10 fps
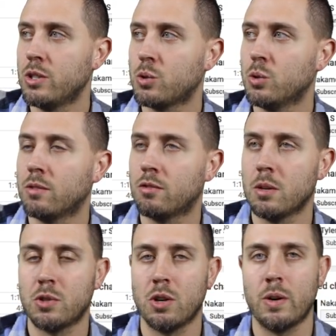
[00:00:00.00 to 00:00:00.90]
School of
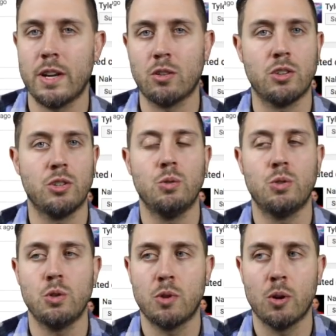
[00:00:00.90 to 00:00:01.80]
Crypto here on
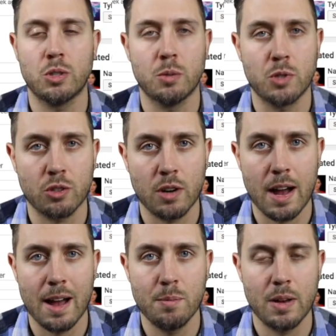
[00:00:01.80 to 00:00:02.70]
YouTube, go
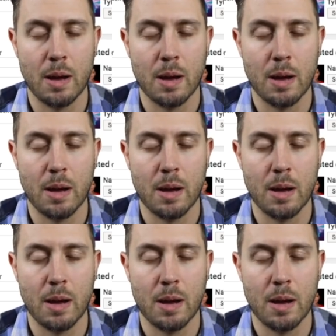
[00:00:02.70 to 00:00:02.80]
subscribe.